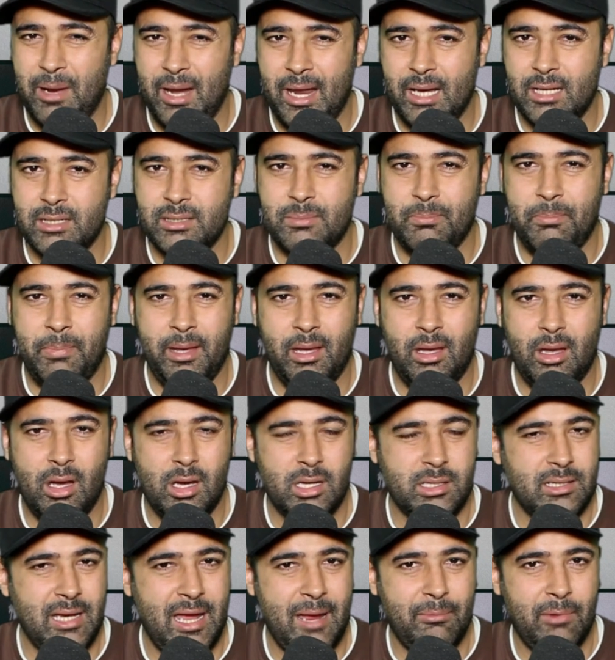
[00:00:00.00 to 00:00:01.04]
breaks
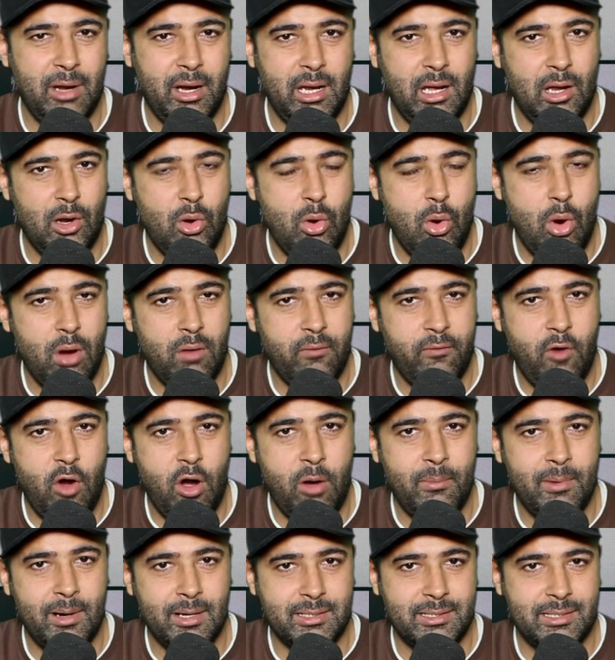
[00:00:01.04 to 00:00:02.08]
because I'm getting a lot of
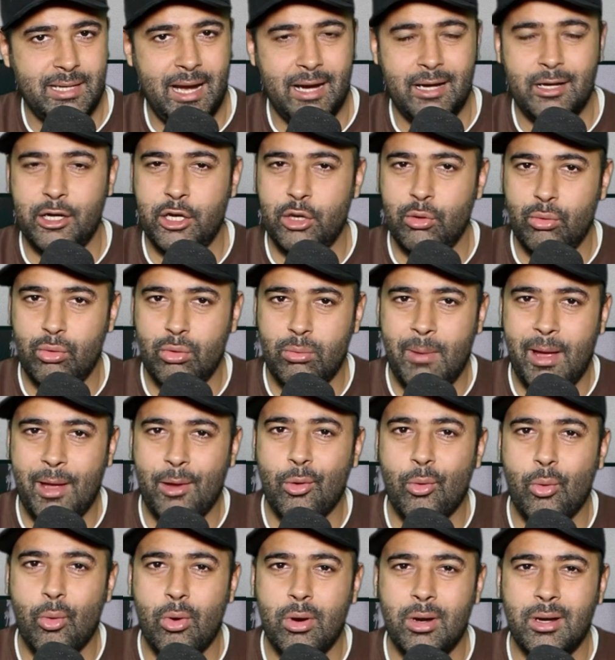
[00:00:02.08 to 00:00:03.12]
comments that due to my
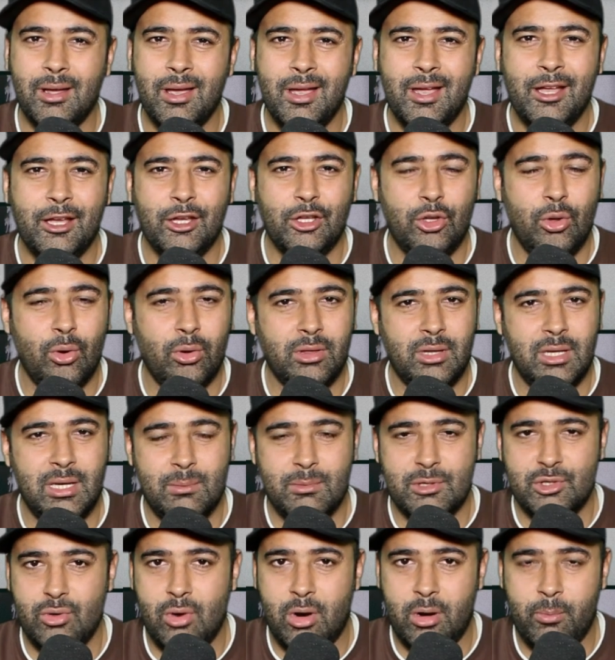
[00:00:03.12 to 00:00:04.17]
code, your theme
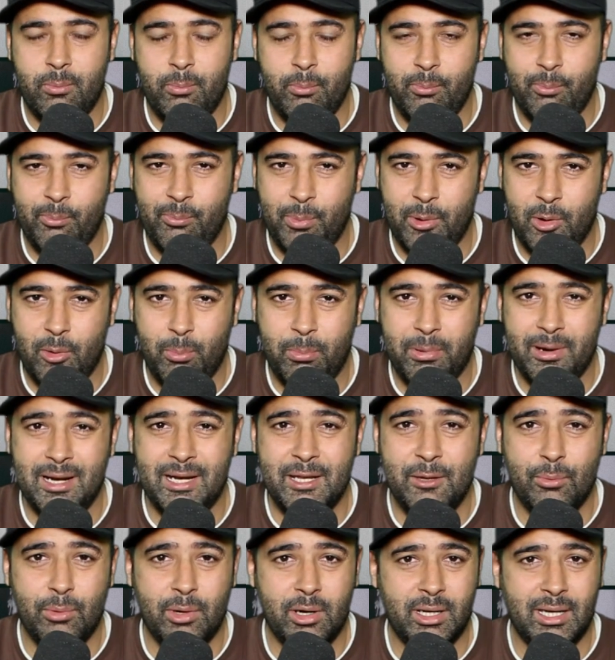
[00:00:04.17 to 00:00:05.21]
is not
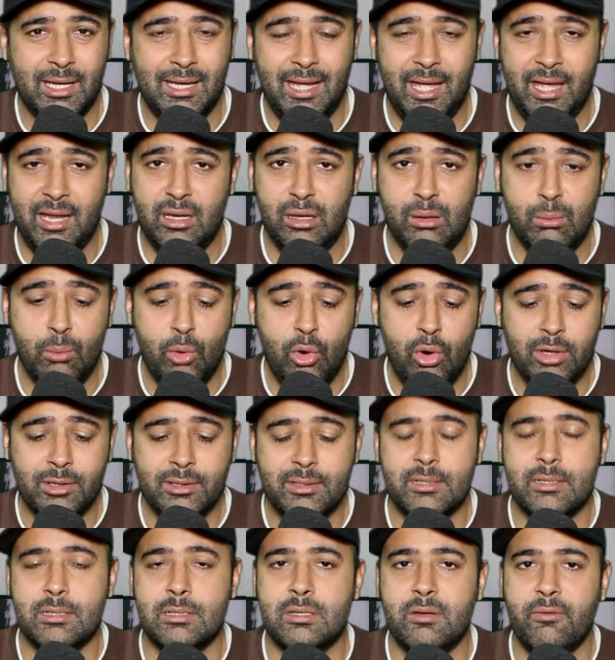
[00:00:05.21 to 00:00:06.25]
properly working anymore.
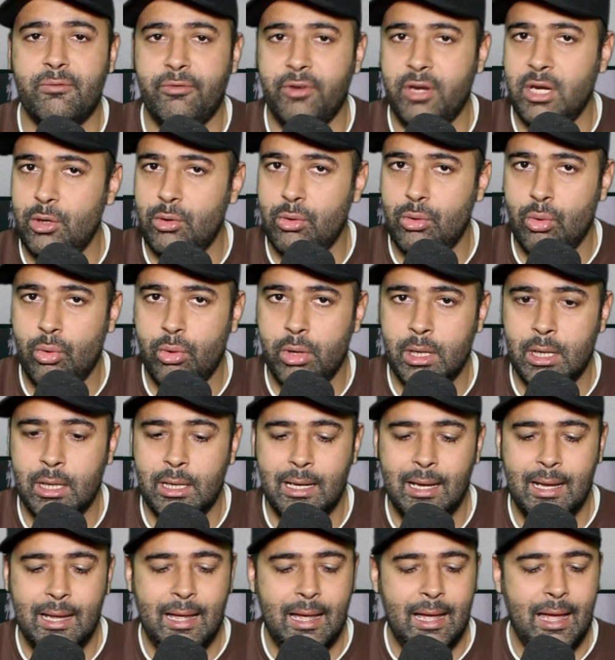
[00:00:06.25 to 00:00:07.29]
This is a free tutorial
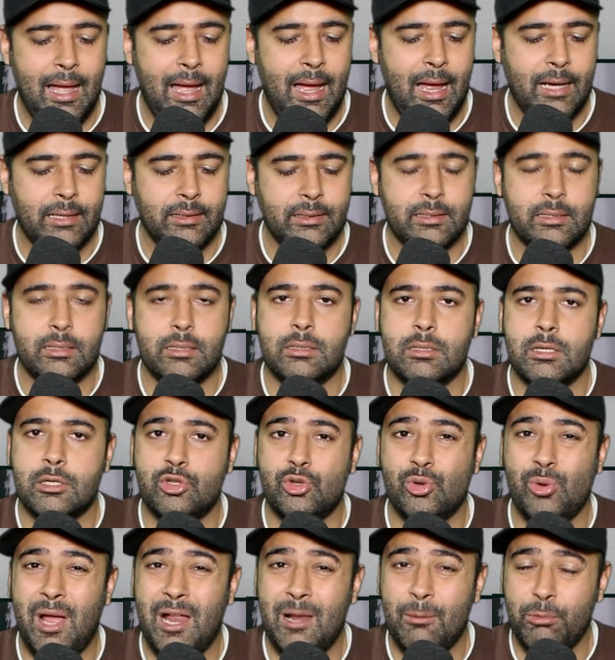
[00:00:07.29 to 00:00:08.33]
and this is just
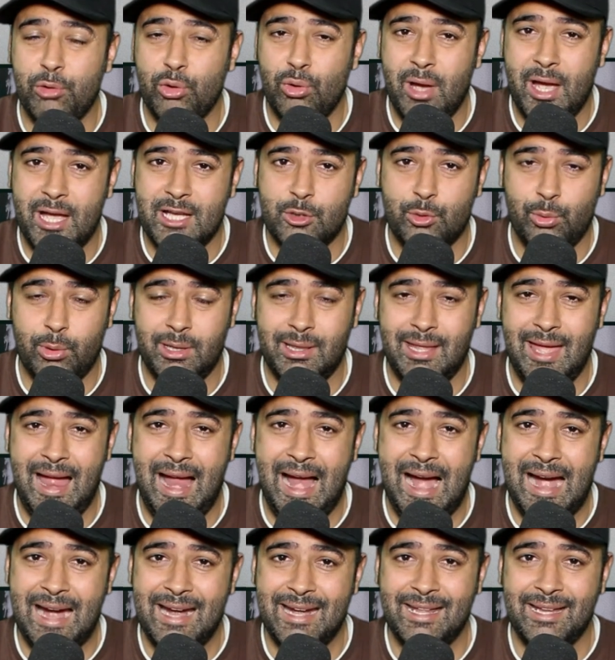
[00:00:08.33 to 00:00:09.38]
to help you guys with
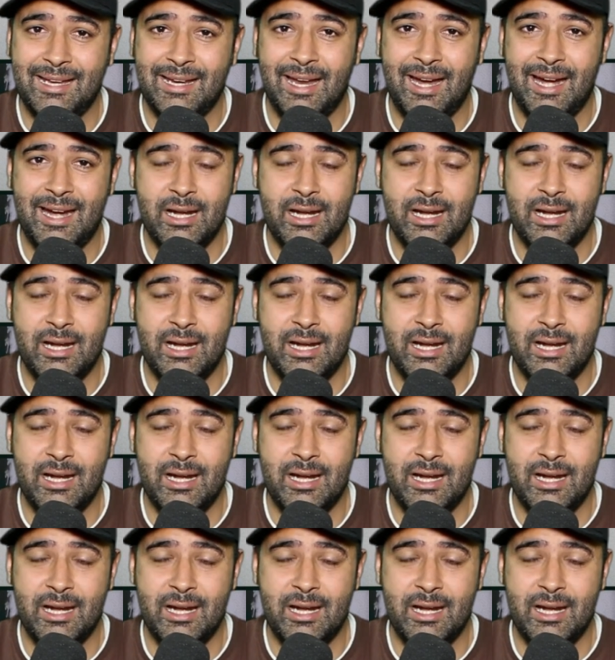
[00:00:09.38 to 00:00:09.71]
adding